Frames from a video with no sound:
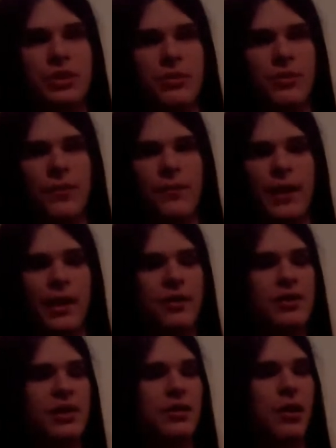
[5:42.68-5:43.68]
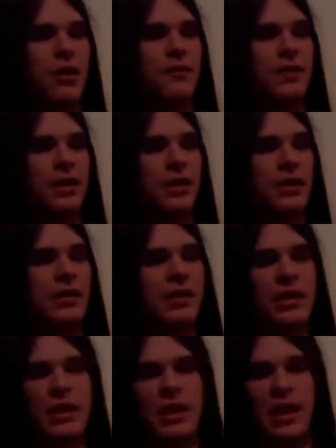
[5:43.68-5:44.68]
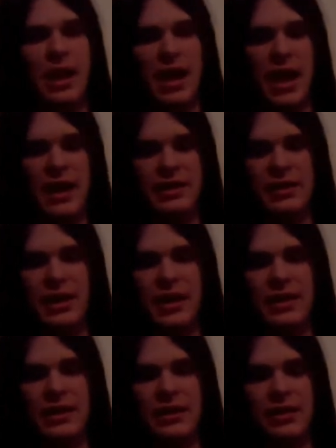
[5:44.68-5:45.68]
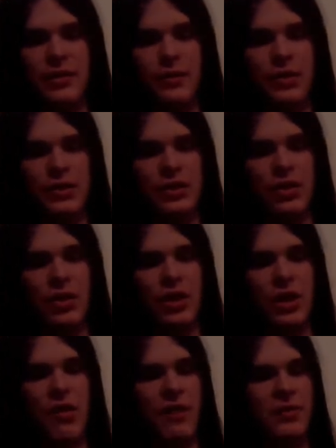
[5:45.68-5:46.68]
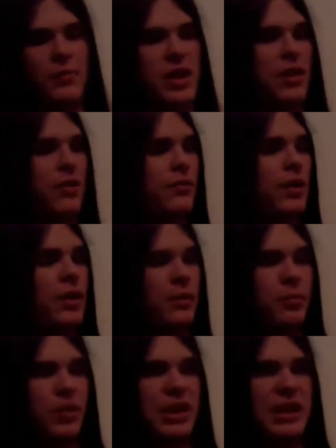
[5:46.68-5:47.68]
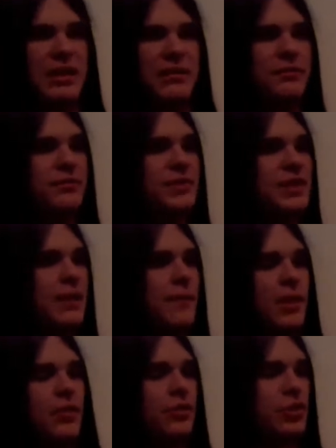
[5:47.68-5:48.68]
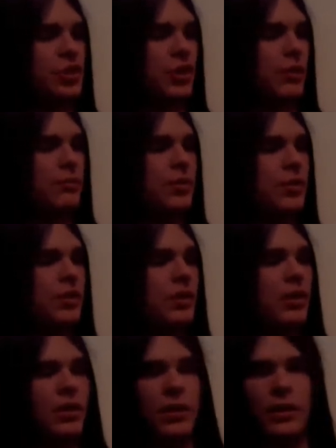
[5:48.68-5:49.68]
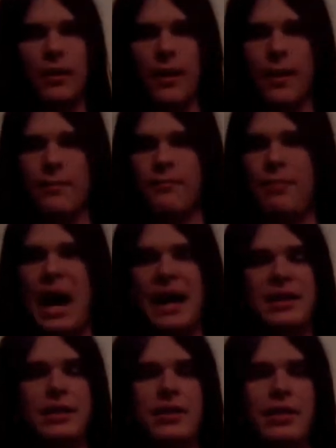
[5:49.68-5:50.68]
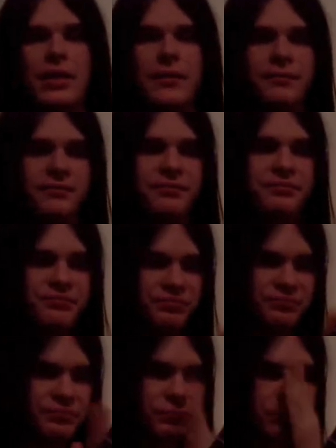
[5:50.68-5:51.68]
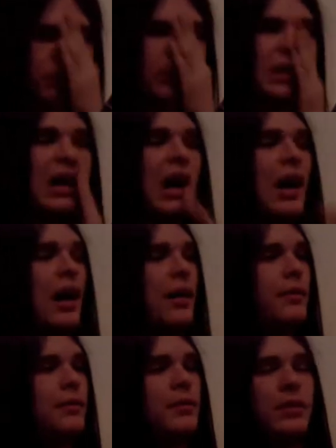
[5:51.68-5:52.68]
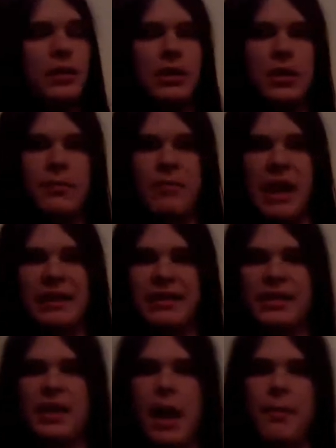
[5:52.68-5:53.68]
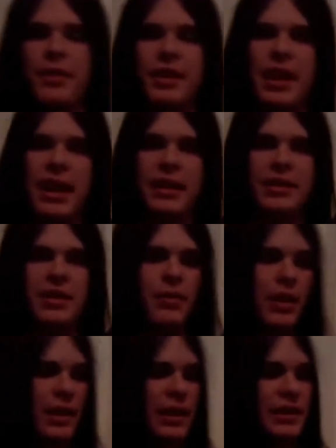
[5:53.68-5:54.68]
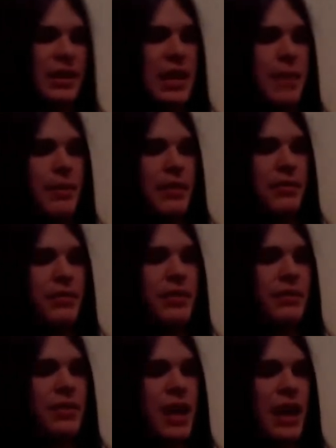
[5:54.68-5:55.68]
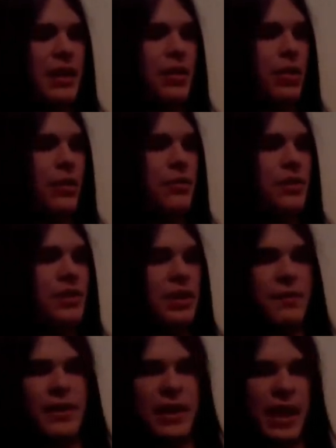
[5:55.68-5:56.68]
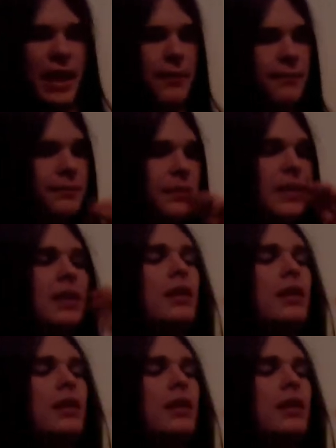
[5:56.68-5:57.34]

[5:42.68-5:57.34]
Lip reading: do the flares as often as they does in the real song, you have to make a pretty difficult jump back to the top of the neck. So I like to keep it kind of close if I can.